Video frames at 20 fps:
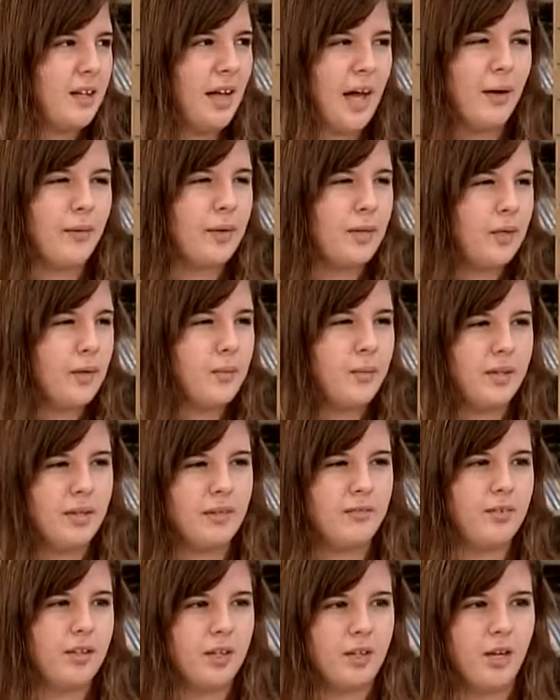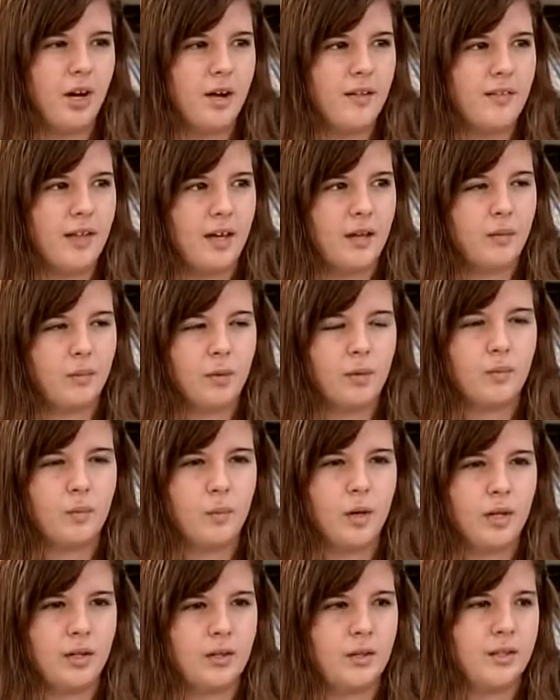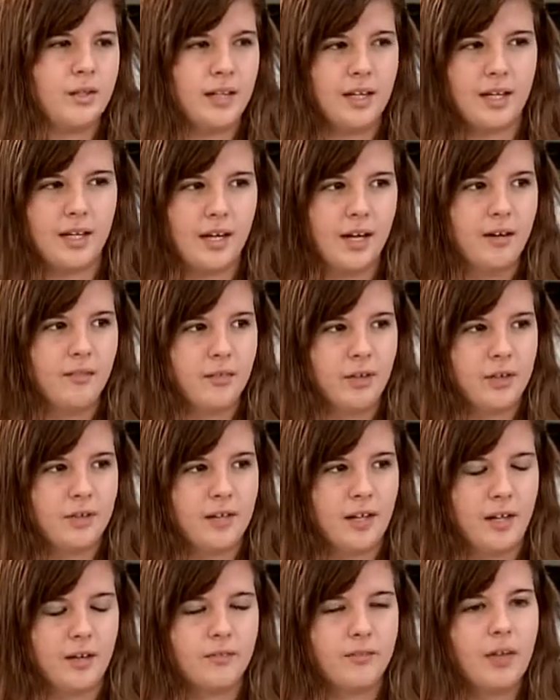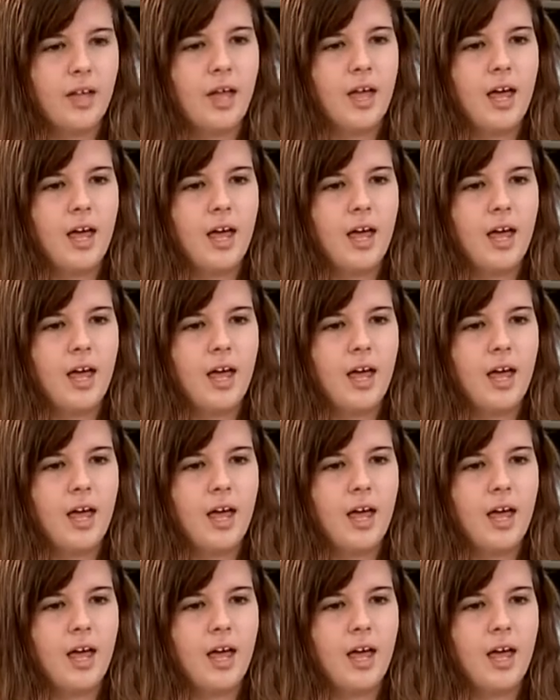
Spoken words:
how can you believe in a God that wouldn't want you to take care of yourself?